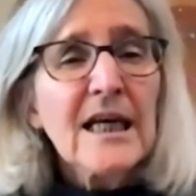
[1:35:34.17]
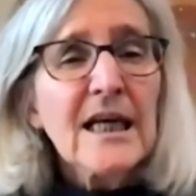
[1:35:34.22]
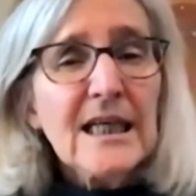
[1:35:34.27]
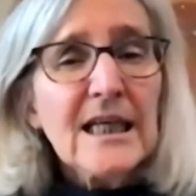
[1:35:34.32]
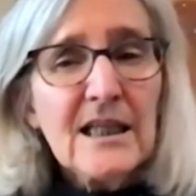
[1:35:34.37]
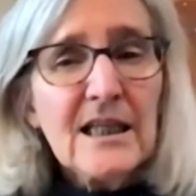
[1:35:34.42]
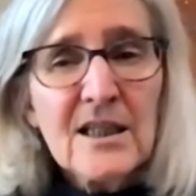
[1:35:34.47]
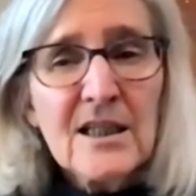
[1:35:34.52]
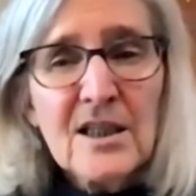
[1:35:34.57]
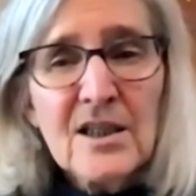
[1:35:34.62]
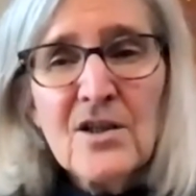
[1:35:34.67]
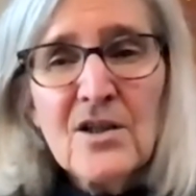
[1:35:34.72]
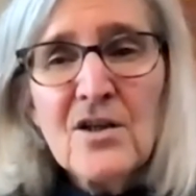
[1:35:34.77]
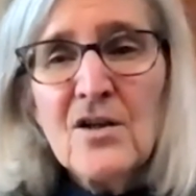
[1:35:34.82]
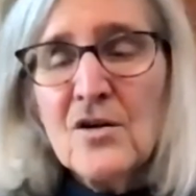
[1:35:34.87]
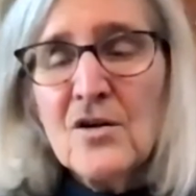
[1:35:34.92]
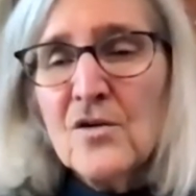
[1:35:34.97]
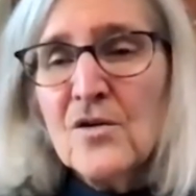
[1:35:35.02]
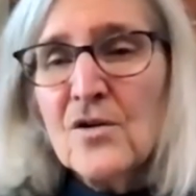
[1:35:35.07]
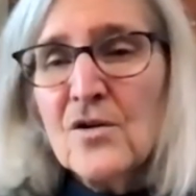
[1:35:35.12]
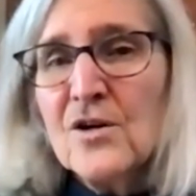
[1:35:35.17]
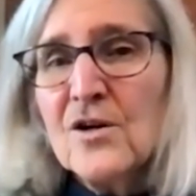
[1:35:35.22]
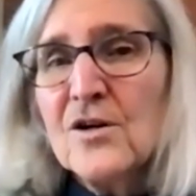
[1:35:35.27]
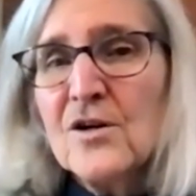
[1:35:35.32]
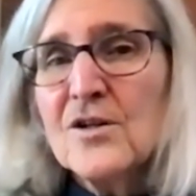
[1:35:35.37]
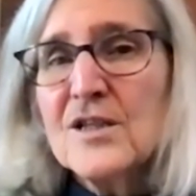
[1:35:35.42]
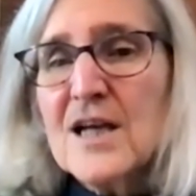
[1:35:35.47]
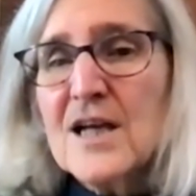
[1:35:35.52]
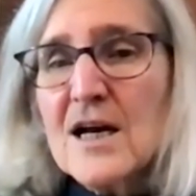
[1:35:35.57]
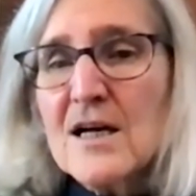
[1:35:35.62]
in your
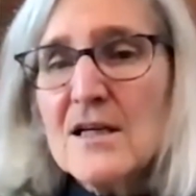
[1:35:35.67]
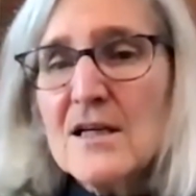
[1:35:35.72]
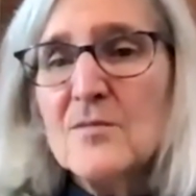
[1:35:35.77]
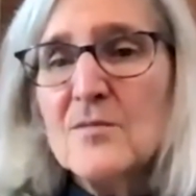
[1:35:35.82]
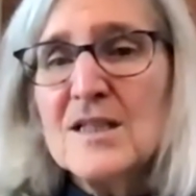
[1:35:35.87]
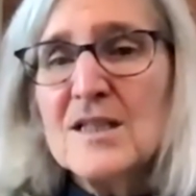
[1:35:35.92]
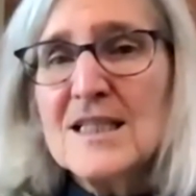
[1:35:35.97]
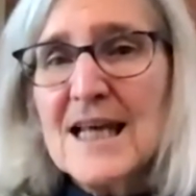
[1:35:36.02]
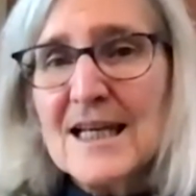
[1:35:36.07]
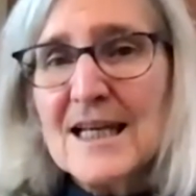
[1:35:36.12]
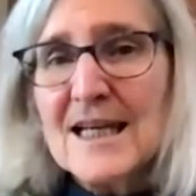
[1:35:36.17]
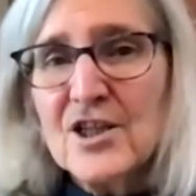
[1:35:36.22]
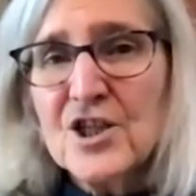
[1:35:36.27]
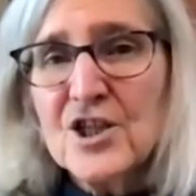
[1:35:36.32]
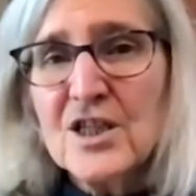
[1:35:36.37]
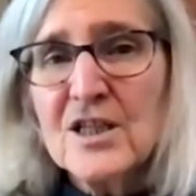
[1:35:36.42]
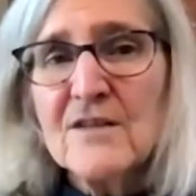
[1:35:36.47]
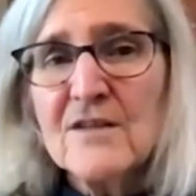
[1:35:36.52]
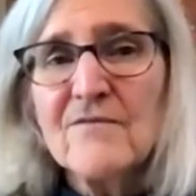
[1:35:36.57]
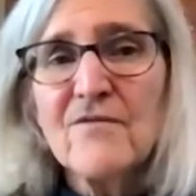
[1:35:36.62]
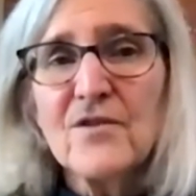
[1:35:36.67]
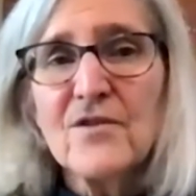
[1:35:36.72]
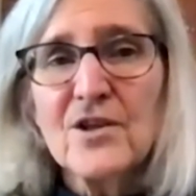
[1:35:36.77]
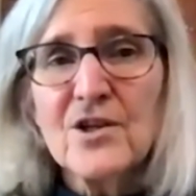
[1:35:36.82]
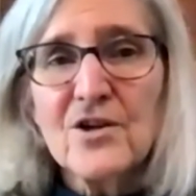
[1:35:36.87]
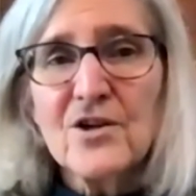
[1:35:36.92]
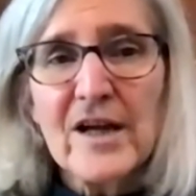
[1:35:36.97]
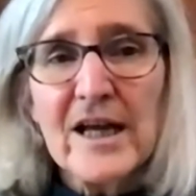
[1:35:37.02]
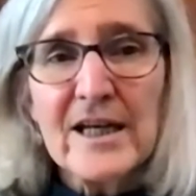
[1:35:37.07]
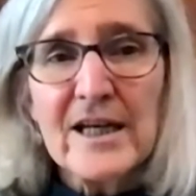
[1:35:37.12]
documentation for
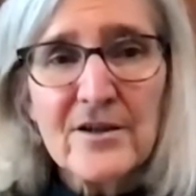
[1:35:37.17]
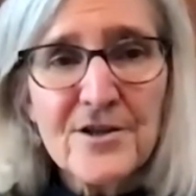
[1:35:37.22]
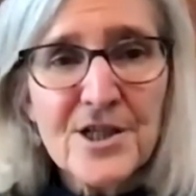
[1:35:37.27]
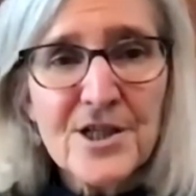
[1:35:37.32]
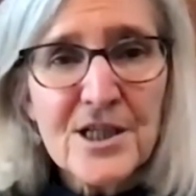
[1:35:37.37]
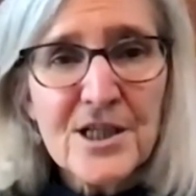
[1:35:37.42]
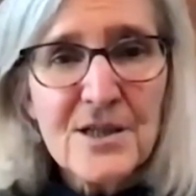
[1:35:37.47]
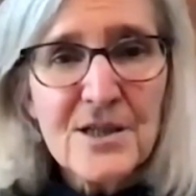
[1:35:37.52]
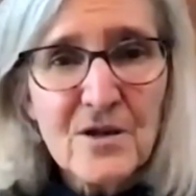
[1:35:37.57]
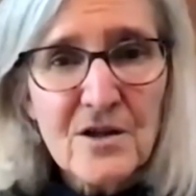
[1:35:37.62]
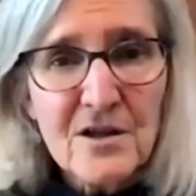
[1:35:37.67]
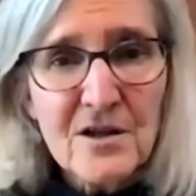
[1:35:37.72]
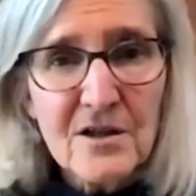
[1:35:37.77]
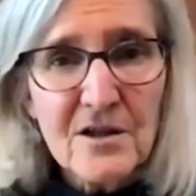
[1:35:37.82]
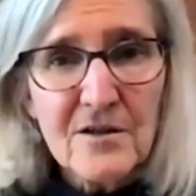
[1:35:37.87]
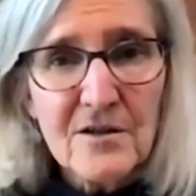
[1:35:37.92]
your energy work,